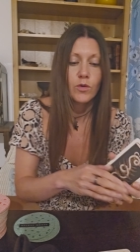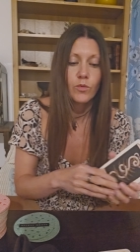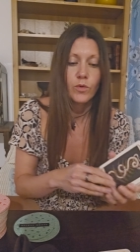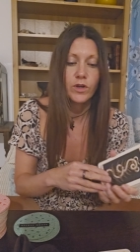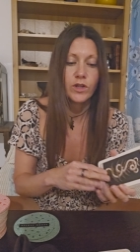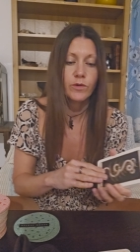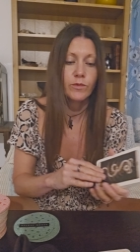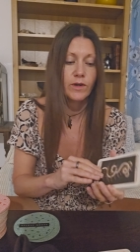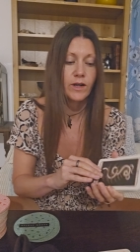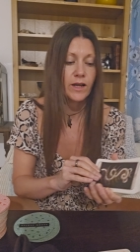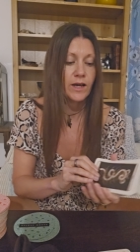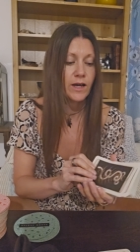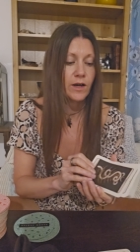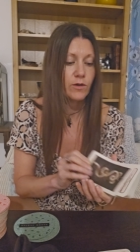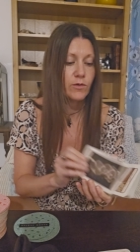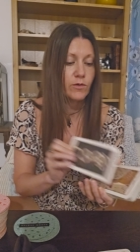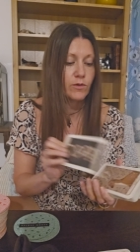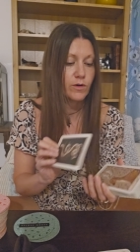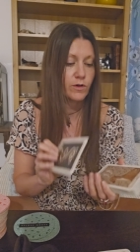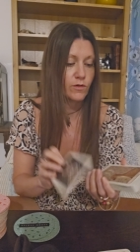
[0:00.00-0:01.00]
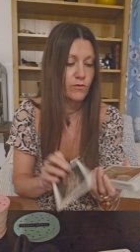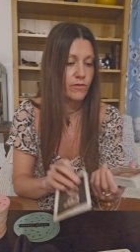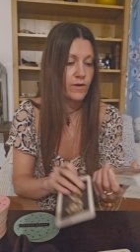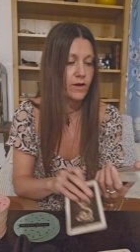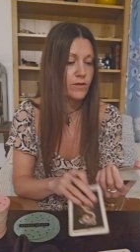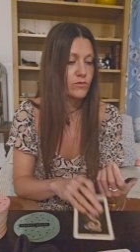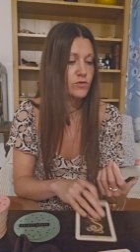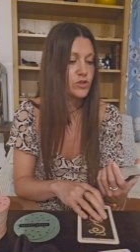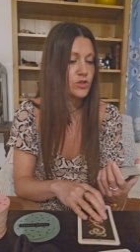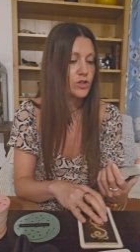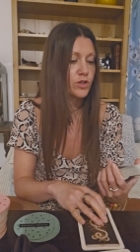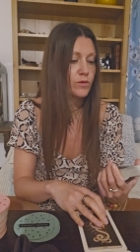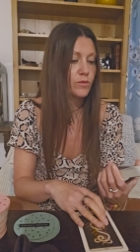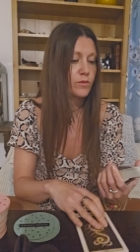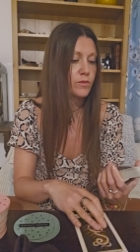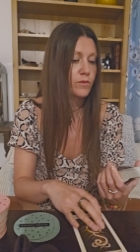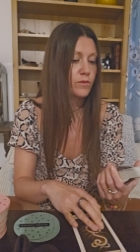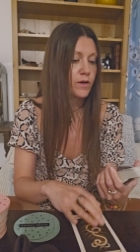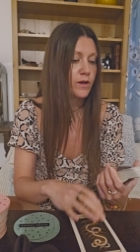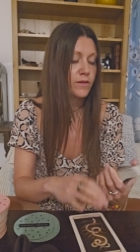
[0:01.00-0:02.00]
what you allow around you
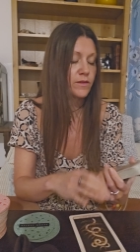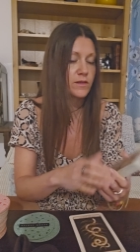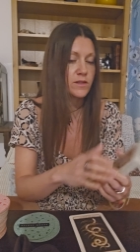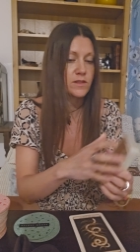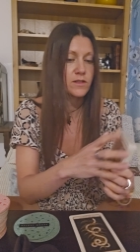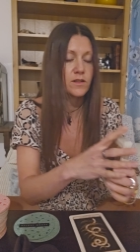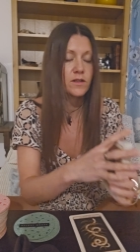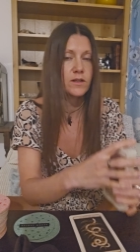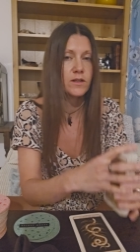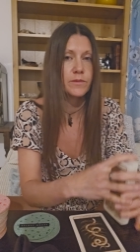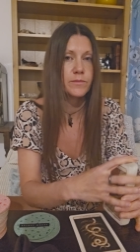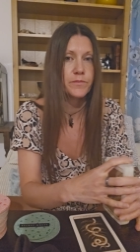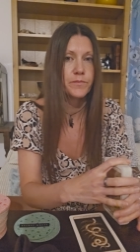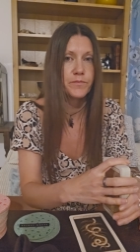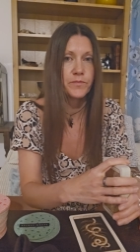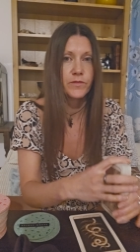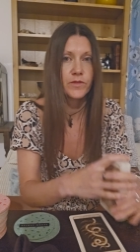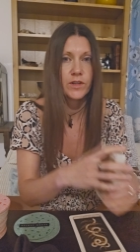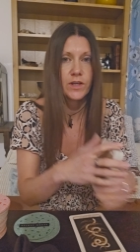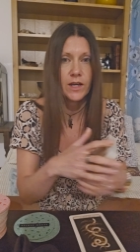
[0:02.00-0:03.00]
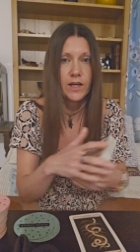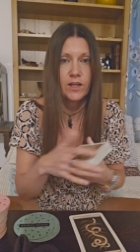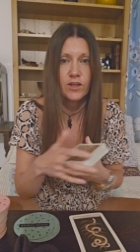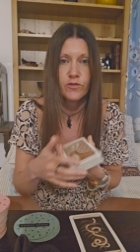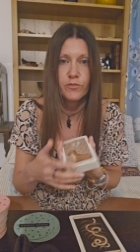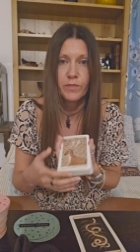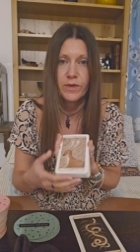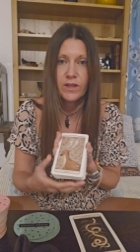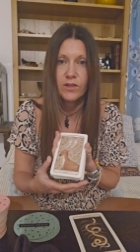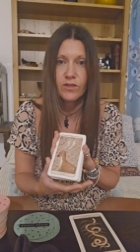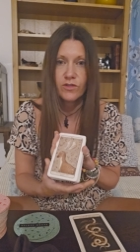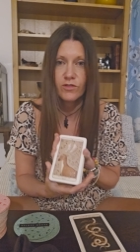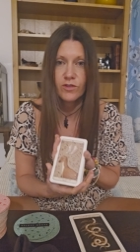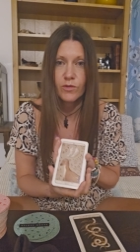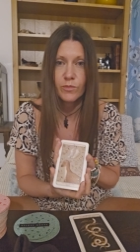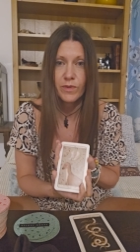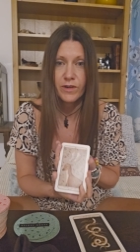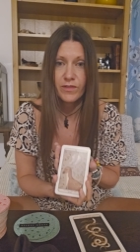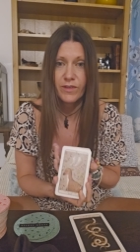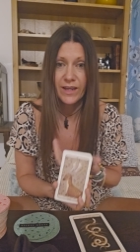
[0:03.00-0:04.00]
at this time. Okay, you've been through
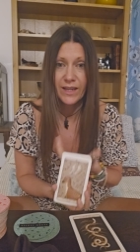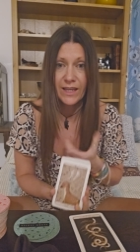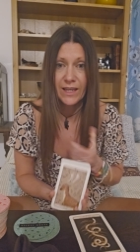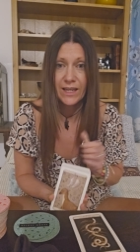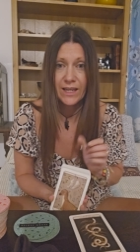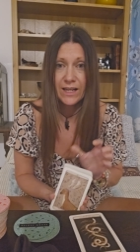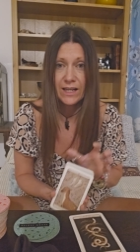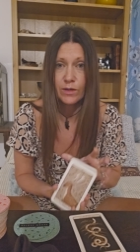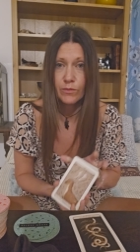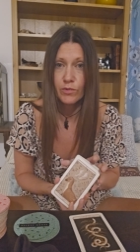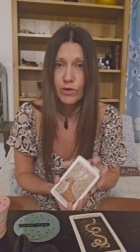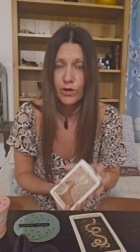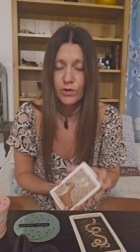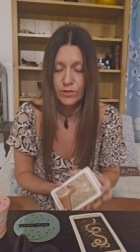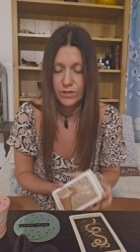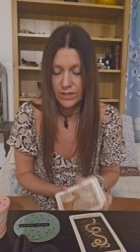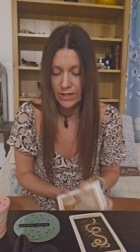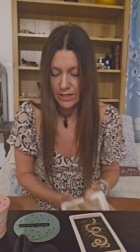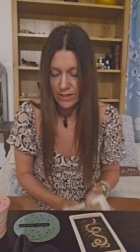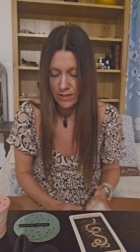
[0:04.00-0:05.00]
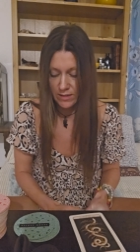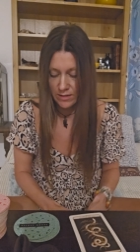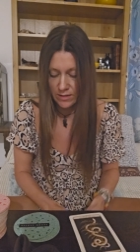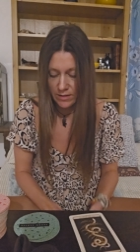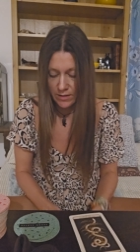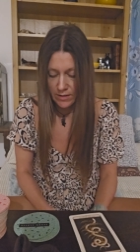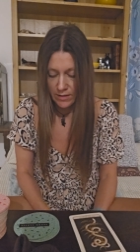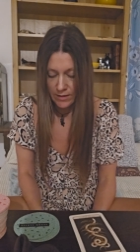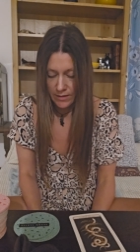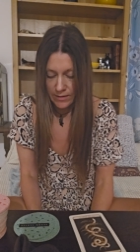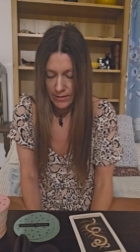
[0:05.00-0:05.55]
a bit of a healing process.